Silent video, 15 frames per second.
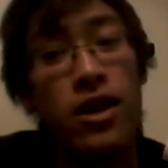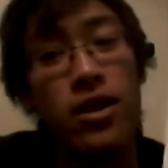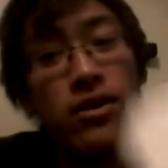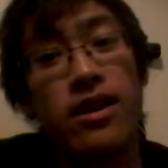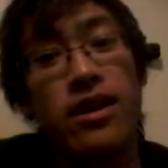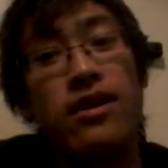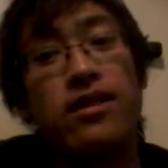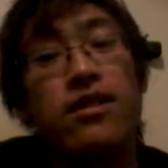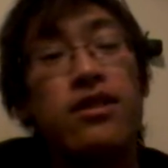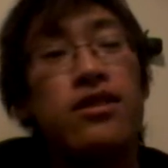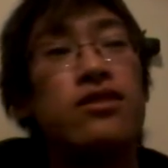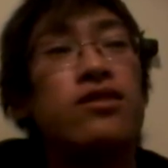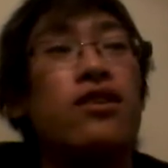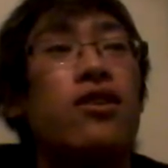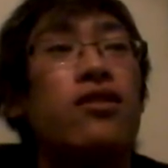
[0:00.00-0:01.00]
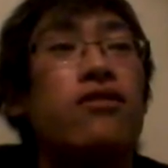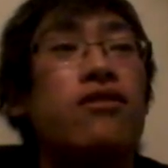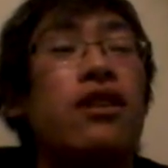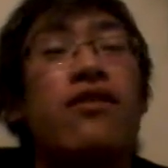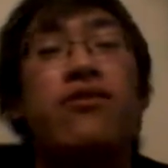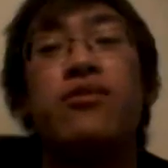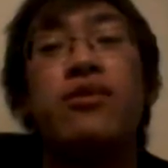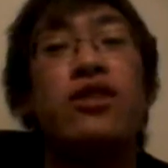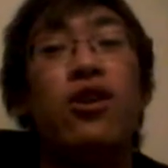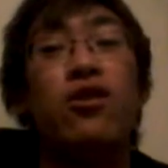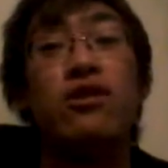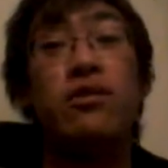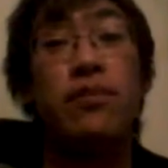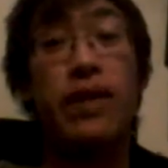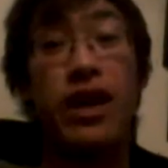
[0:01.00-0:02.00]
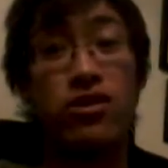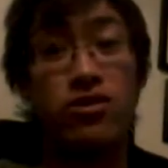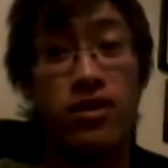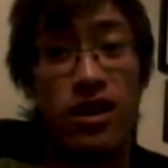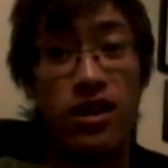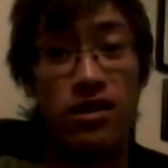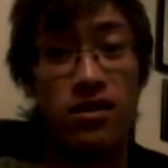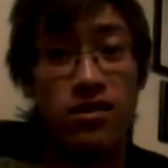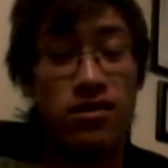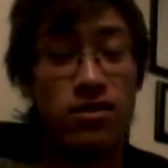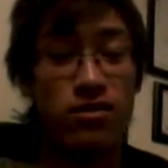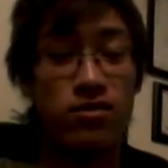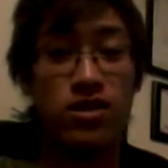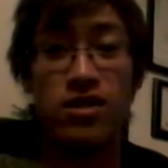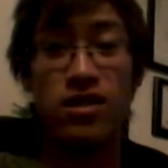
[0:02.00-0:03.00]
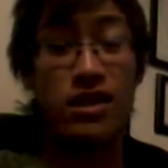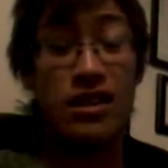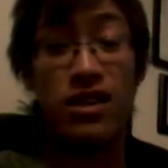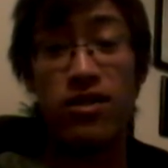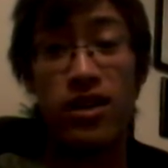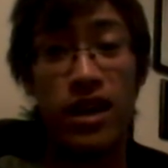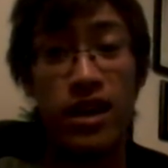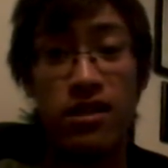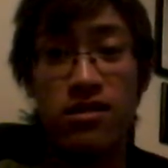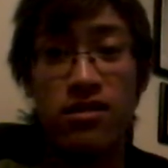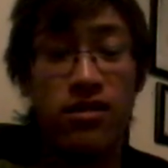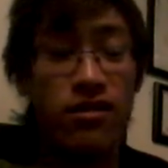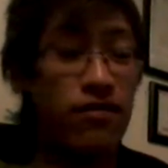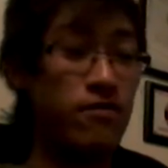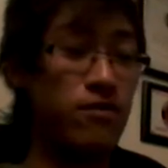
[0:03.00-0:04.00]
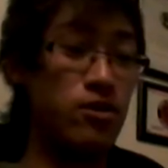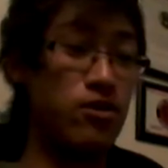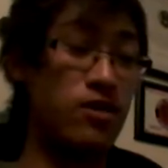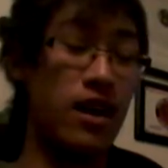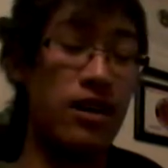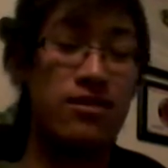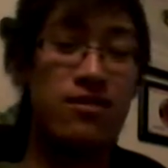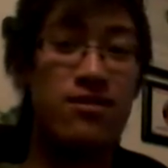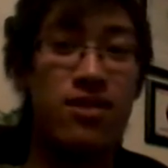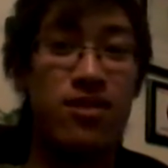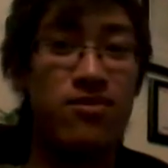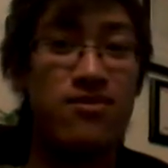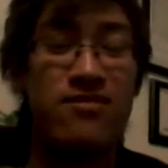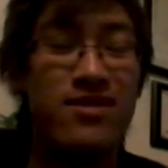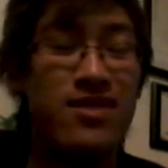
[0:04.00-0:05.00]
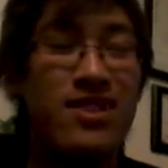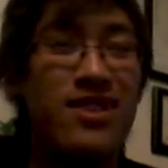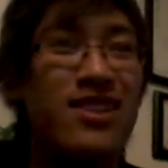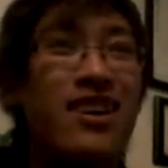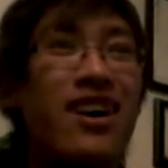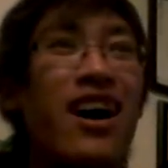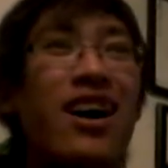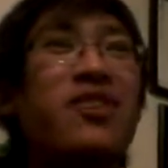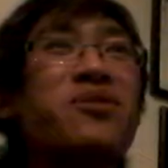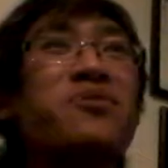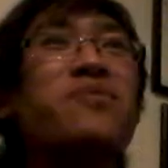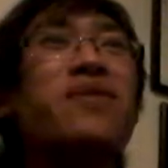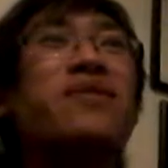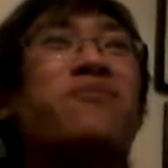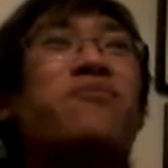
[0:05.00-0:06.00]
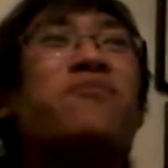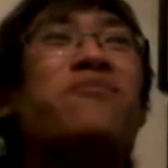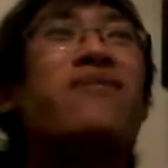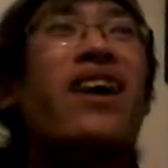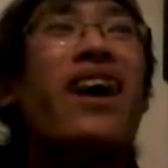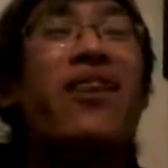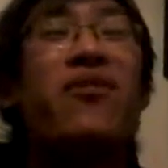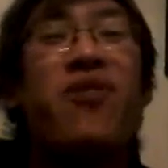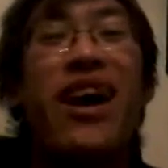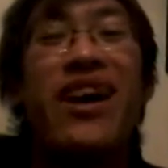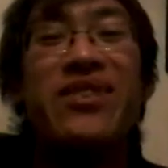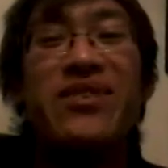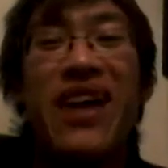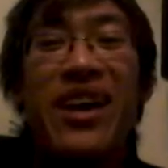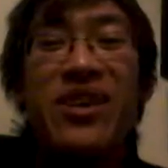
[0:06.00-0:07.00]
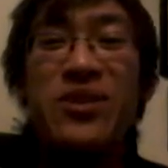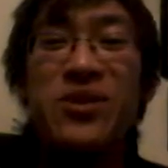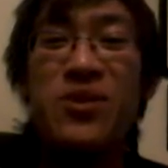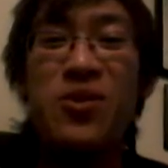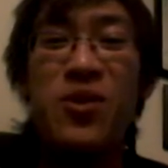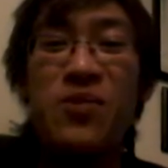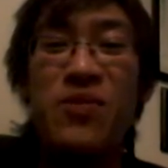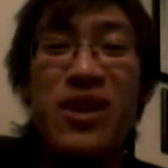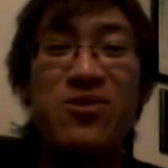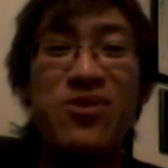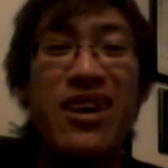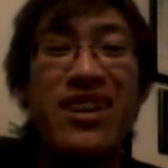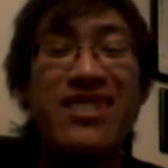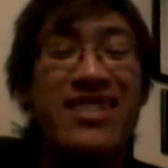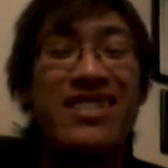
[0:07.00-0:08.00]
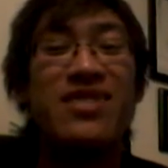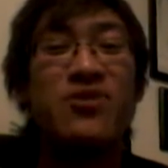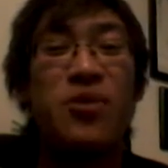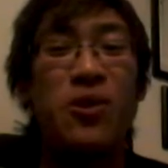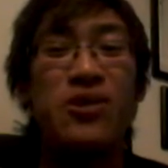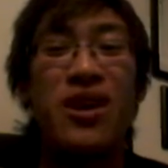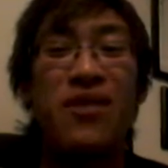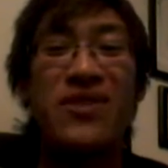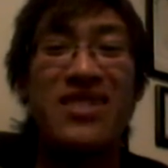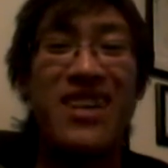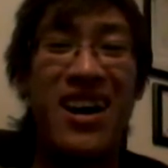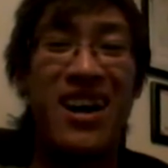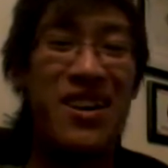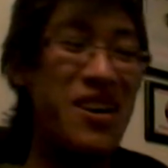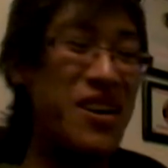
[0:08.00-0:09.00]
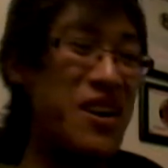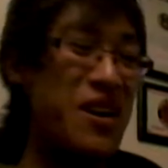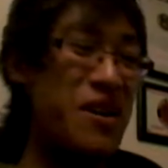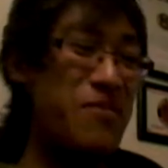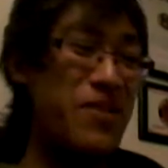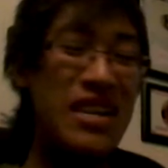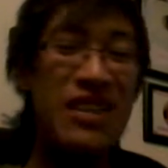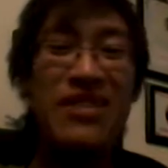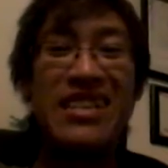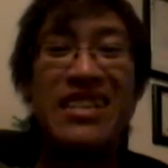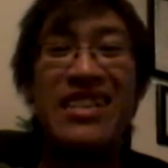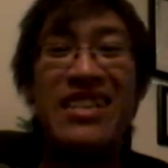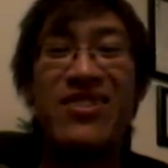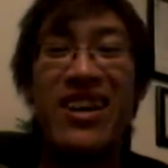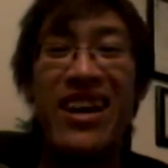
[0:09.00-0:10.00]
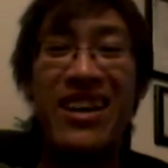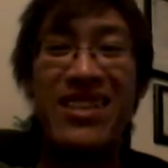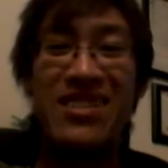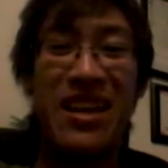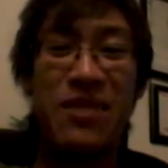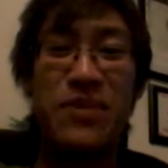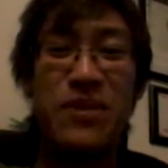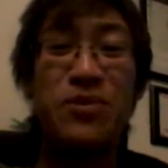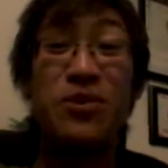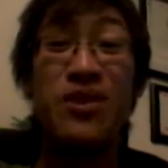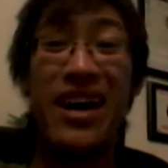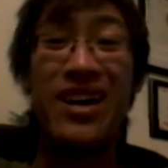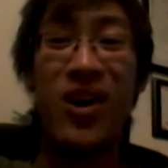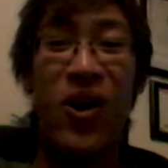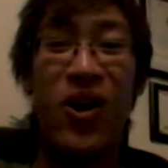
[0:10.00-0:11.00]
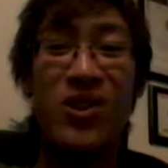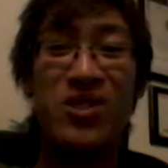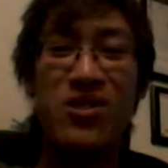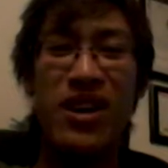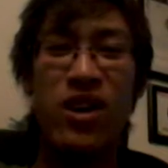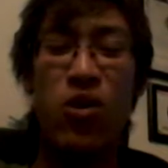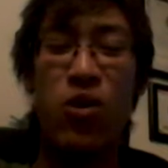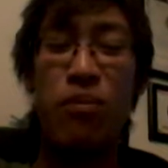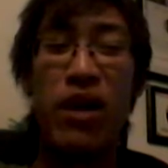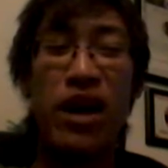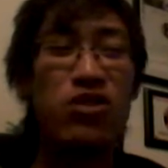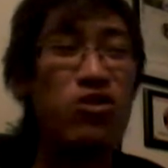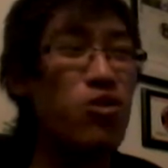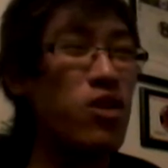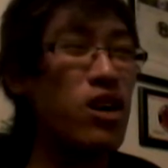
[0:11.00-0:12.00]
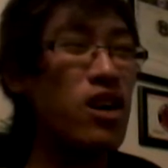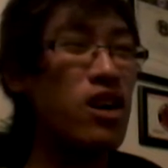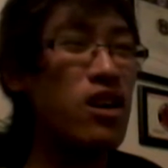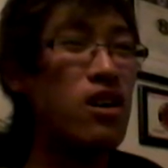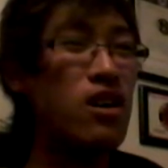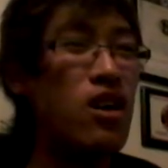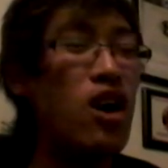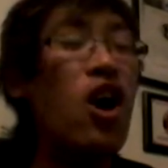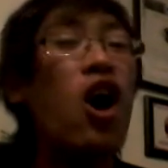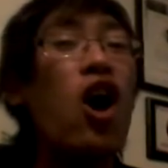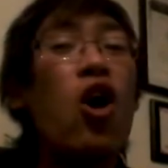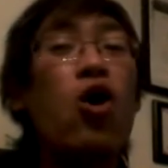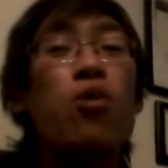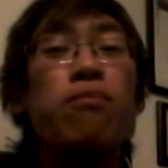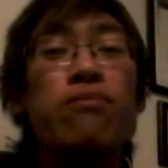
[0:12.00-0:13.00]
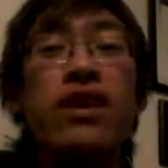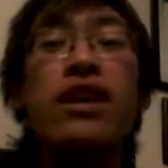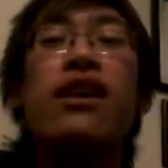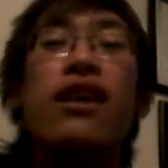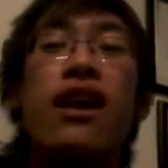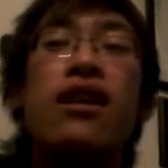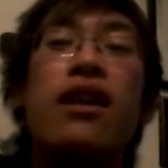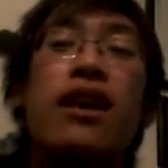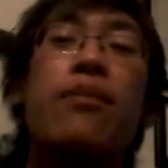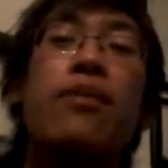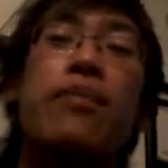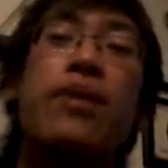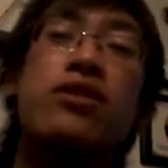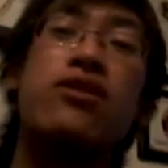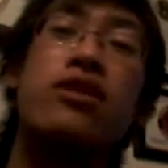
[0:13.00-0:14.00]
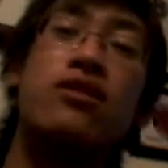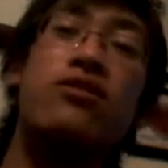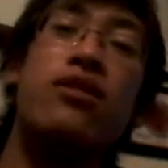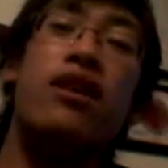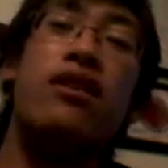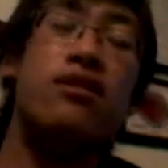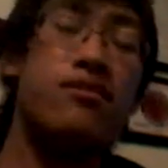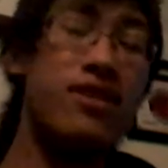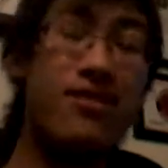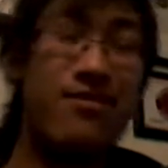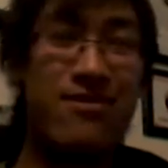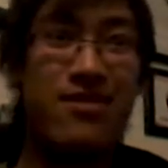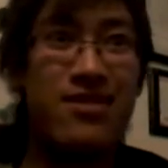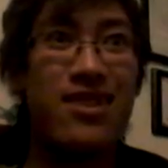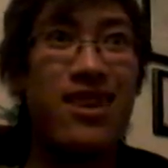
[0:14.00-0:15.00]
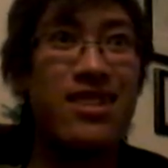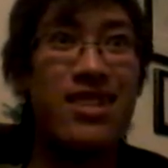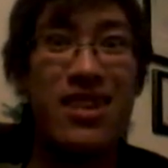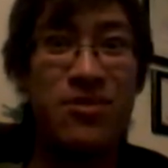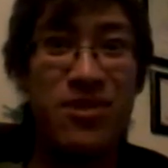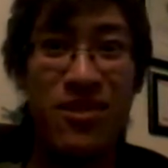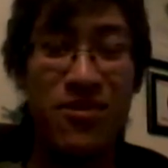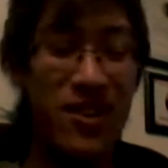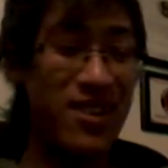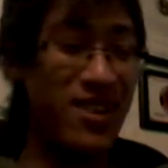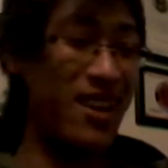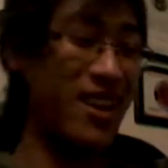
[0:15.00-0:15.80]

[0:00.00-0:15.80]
Okay, so everyone knows I'm a petrolhead, which is a gearhead. If you guys don't, I don't know why I use the word petrolhead, it just rolls off the tongue. But even gearheads, like people who like cars are like, petrol what? Oh, yeah, I am a petrolhead too then. I'm like, god damn, what the fuck?